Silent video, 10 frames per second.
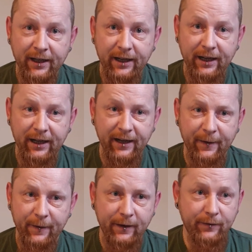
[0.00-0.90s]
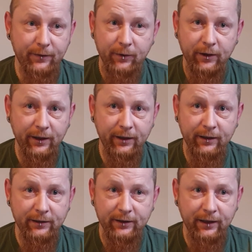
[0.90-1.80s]
If you've got
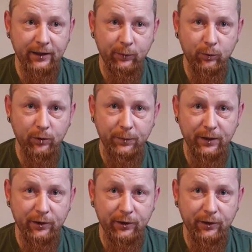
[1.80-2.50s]
anything that you want me